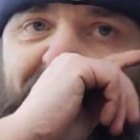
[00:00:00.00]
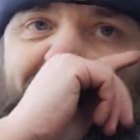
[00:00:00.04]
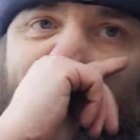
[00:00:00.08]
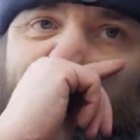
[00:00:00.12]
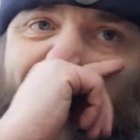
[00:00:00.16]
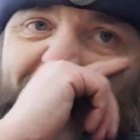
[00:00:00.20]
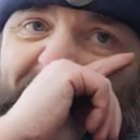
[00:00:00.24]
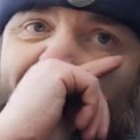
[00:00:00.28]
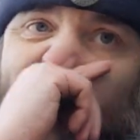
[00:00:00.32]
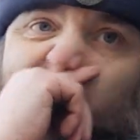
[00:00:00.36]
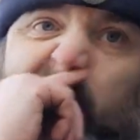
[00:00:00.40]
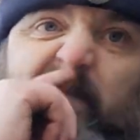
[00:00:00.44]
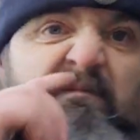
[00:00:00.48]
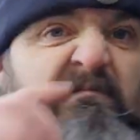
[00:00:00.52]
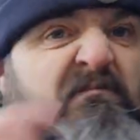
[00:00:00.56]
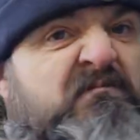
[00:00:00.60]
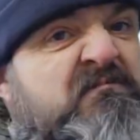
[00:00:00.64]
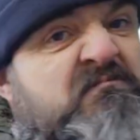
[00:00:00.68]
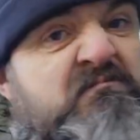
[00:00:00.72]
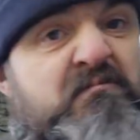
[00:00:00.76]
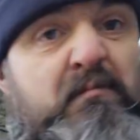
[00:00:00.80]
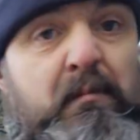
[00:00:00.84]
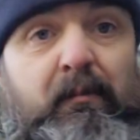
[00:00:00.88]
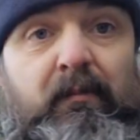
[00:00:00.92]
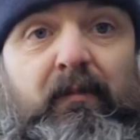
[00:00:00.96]
then
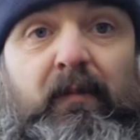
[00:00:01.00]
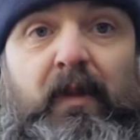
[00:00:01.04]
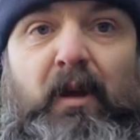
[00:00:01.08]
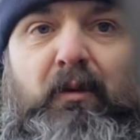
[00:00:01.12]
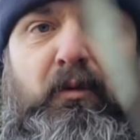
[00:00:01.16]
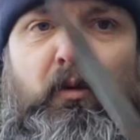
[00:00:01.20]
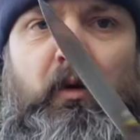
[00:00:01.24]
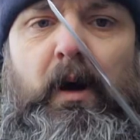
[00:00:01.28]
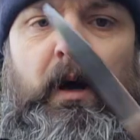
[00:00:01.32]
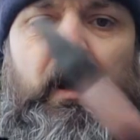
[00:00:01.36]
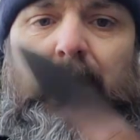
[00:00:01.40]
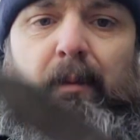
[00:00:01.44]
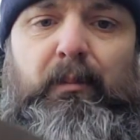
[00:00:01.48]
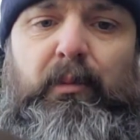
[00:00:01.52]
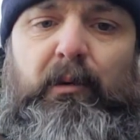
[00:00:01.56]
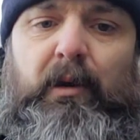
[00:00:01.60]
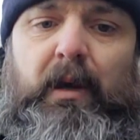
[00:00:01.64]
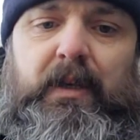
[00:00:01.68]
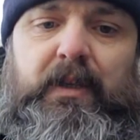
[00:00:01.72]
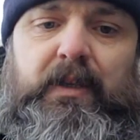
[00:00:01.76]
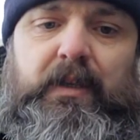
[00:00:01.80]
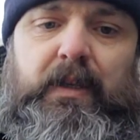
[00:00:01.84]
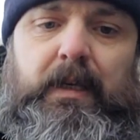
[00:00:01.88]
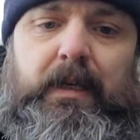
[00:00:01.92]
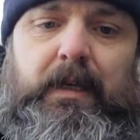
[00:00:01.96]
I'm quite
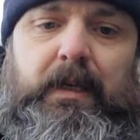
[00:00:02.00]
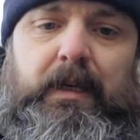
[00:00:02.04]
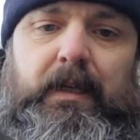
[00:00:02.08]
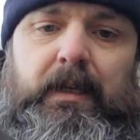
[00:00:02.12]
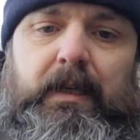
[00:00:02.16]
impressed